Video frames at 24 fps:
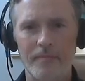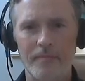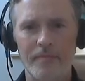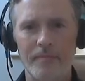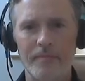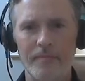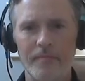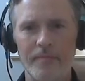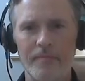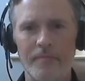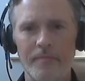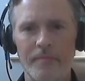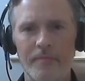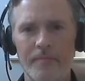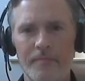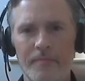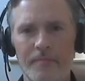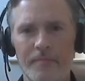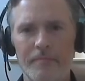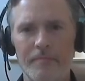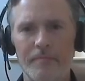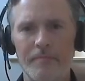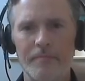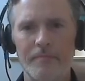
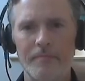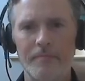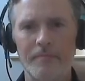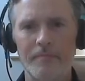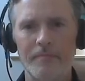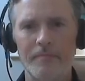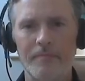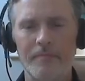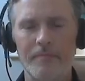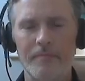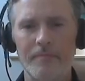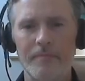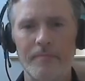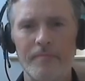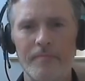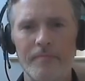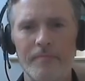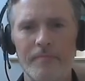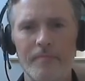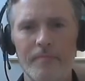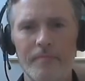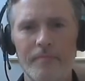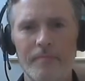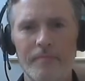
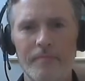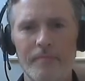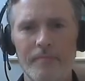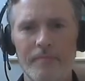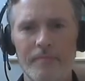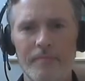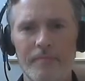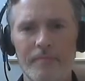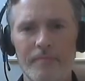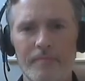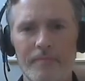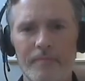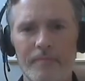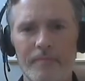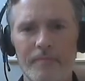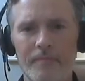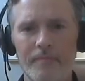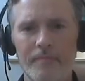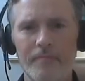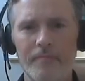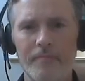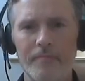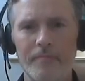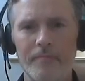
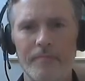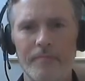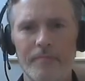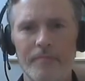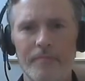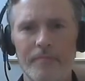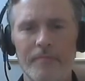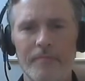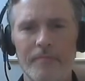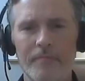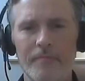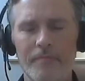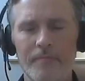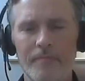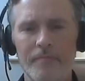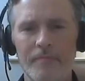The person shown says nothing.